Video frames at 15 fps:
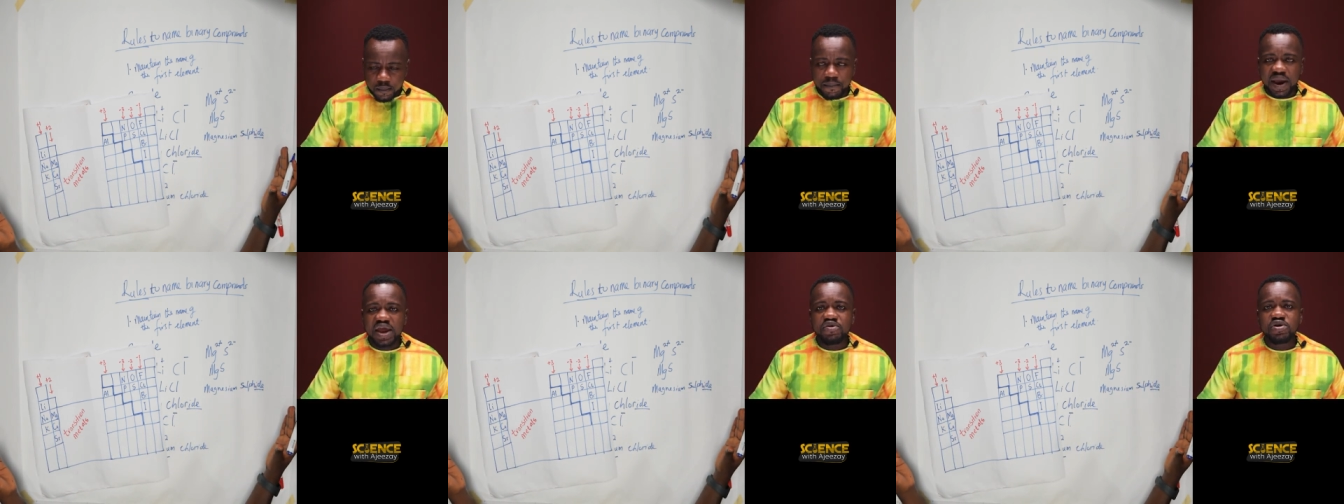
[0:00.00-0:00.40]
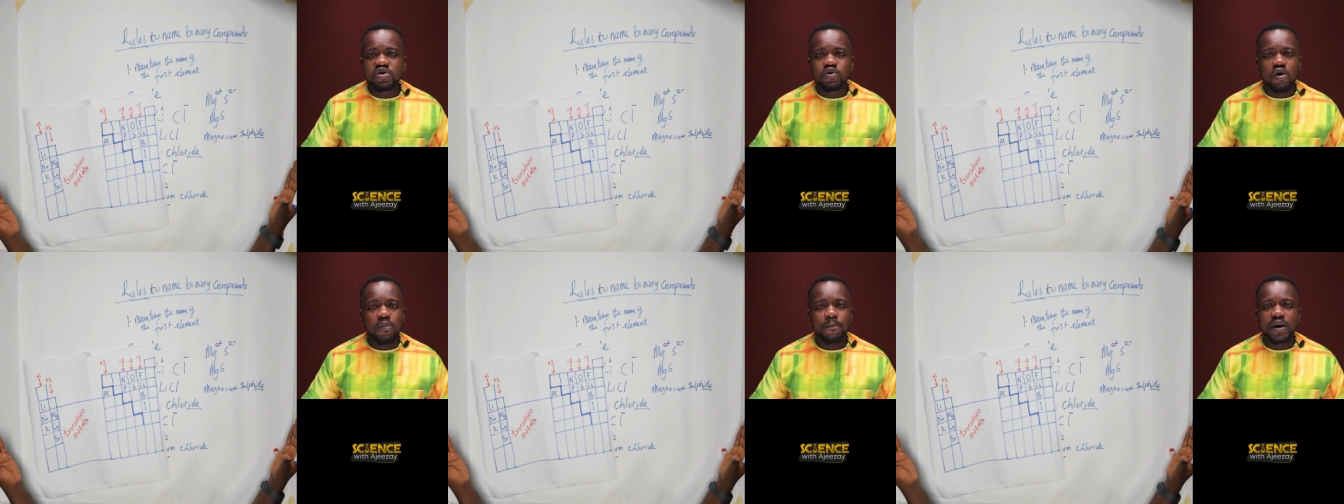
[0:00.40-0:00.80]

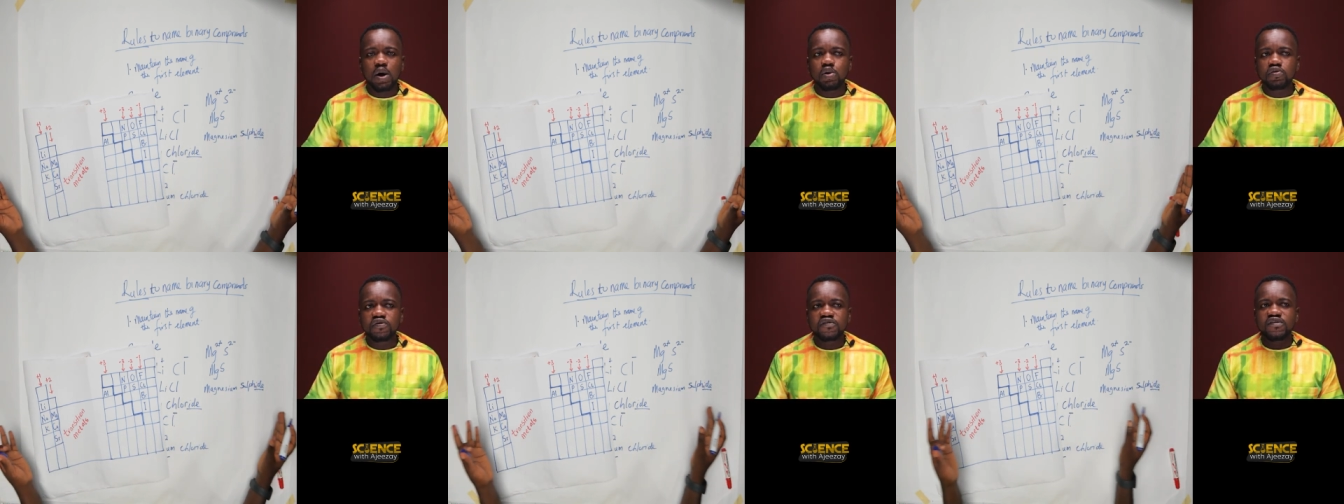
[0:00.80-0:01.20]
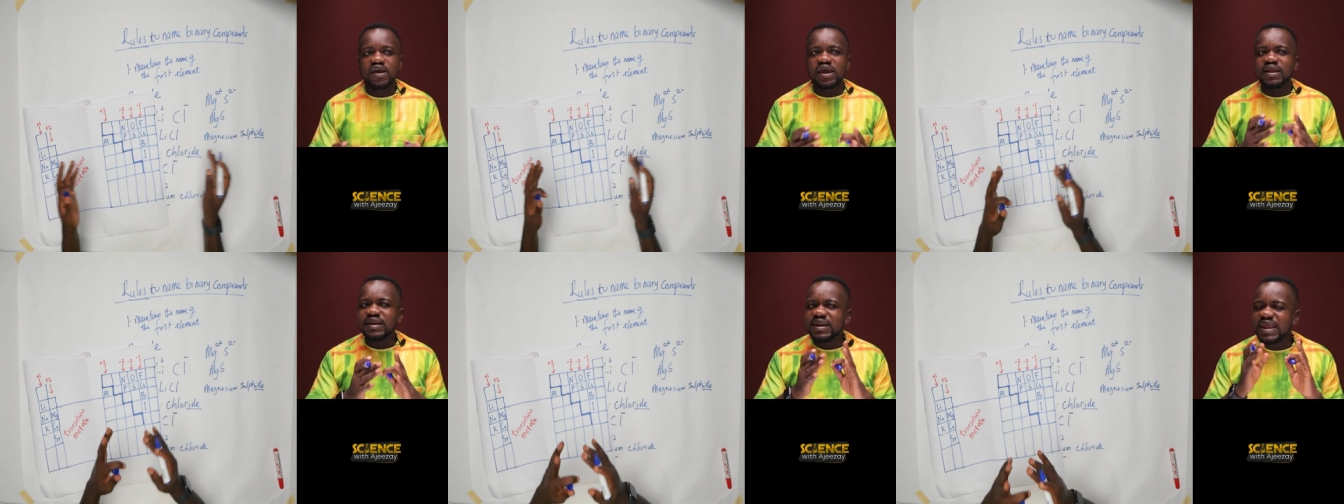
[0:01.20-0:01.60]
binary compounds
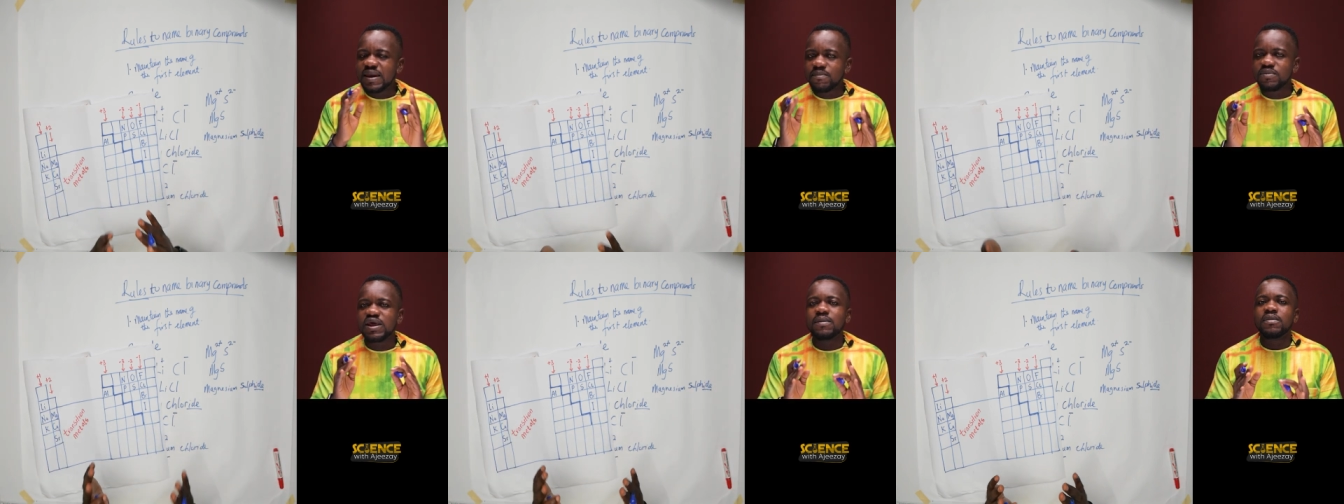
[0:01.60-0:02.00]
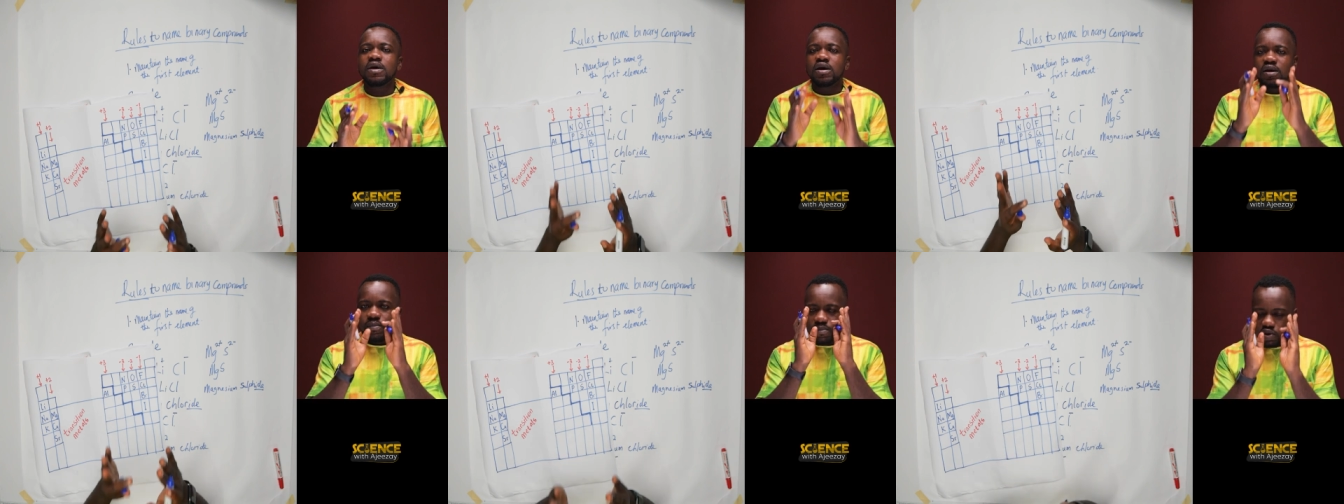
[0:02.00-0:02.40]
and name
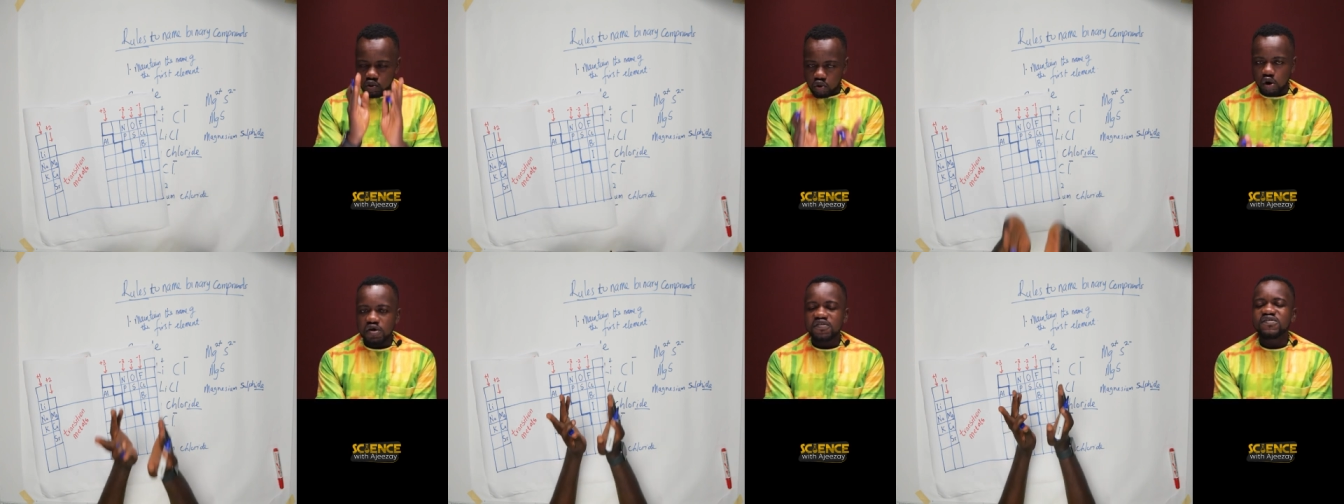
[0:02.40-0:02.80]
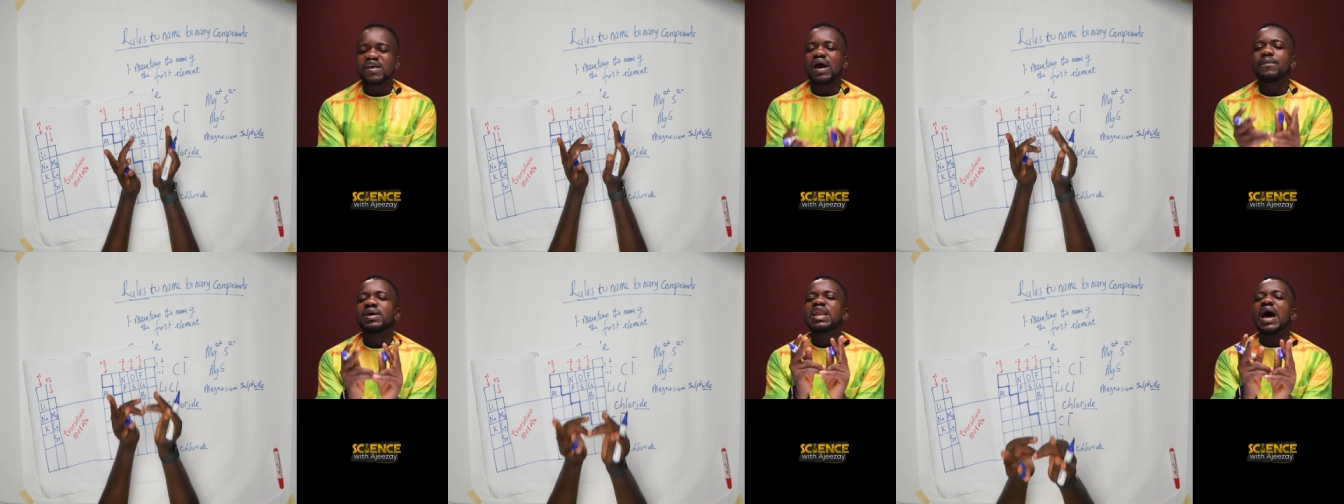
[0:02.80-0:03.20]
them because
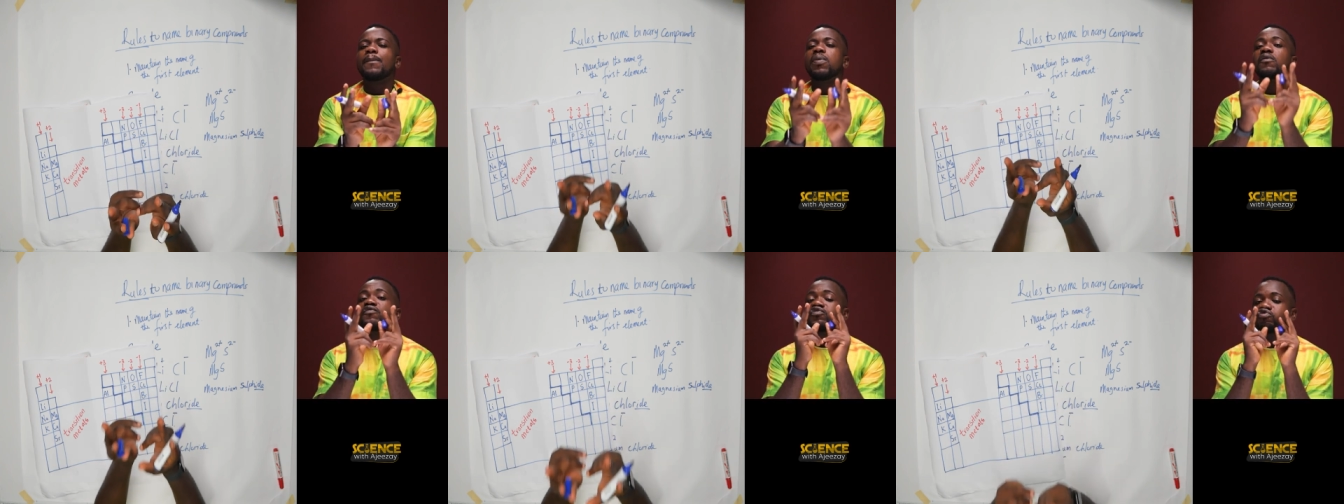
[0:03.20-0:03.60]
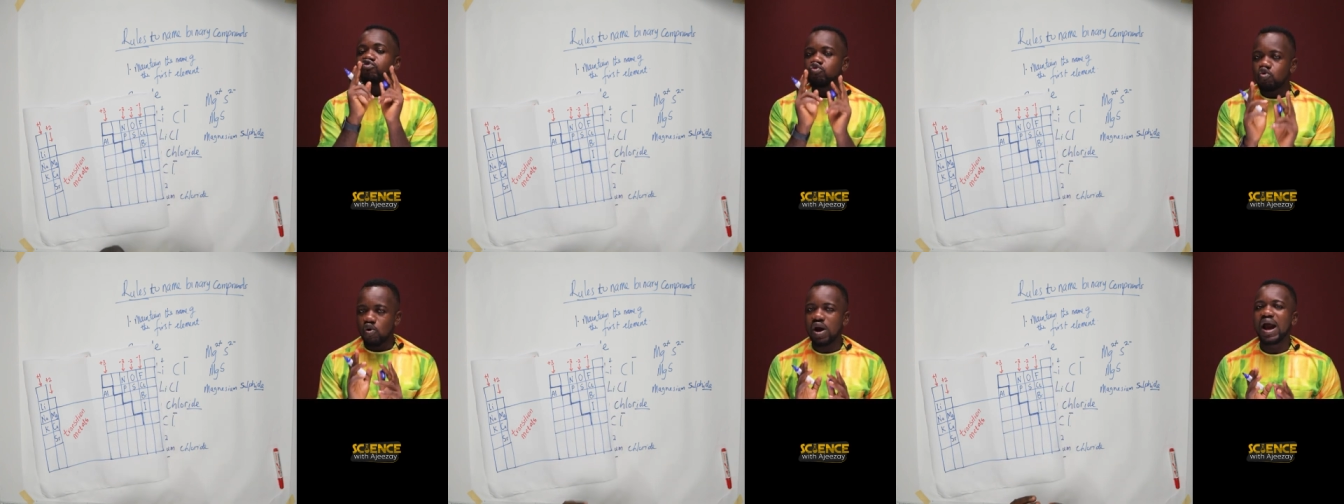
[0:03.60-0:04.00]
they are made up of
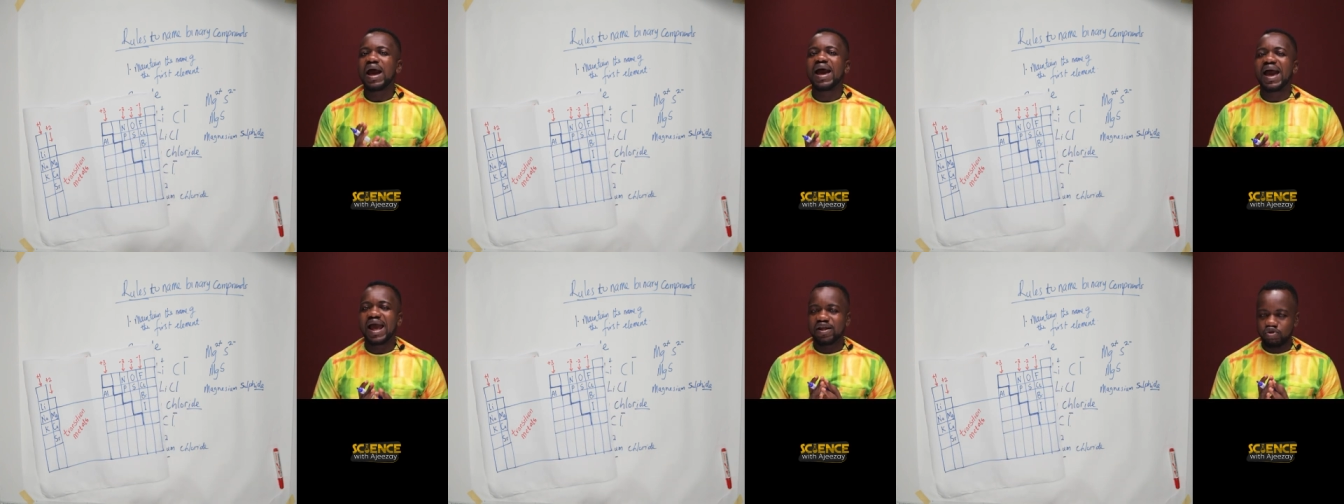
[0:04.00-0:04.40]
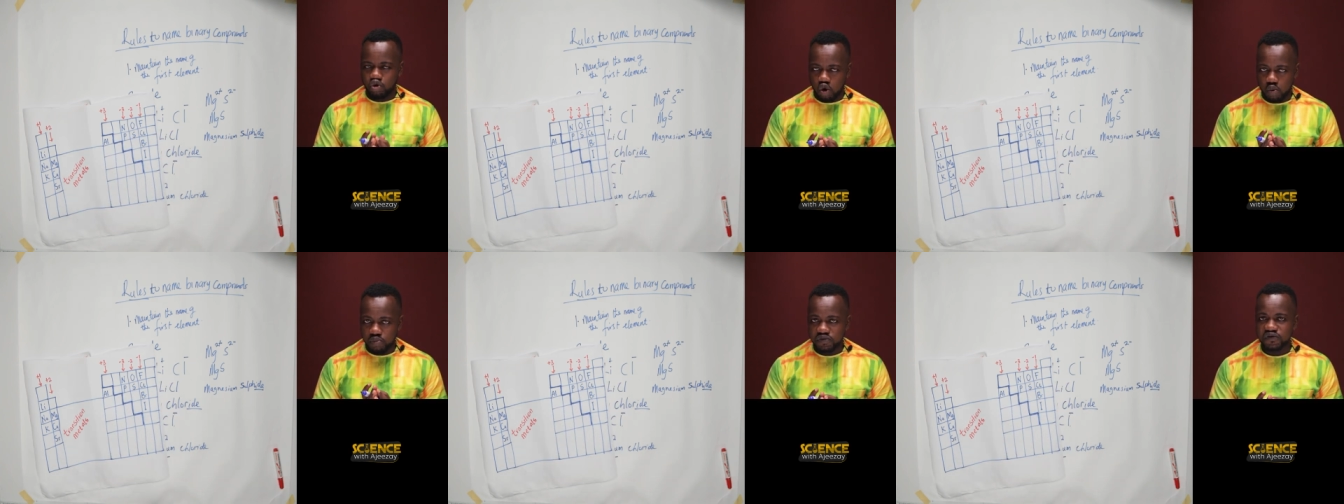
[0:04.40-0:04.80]
two
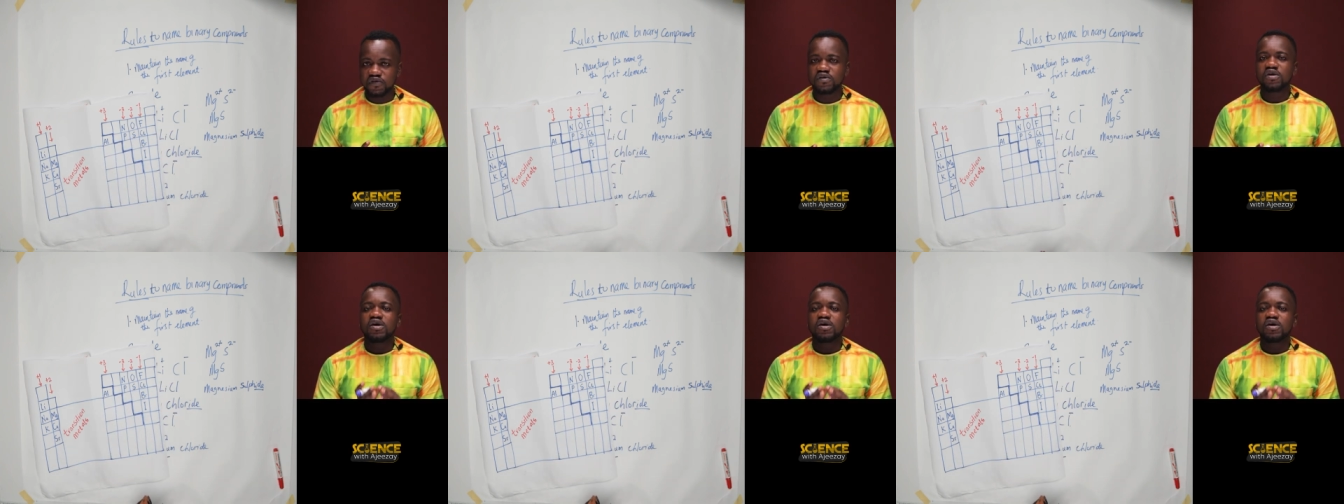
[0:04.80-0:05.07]
atoms.